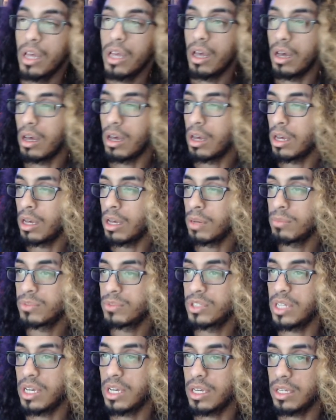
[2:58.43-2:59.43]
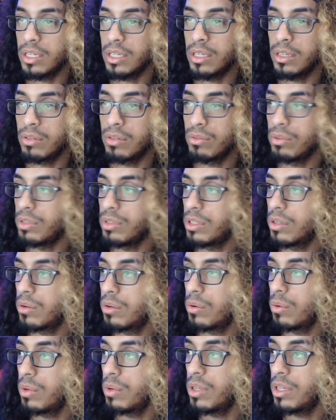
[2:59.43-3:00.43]
I'm checking really
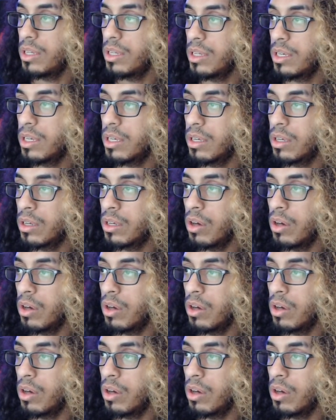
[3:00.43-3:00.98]
quick.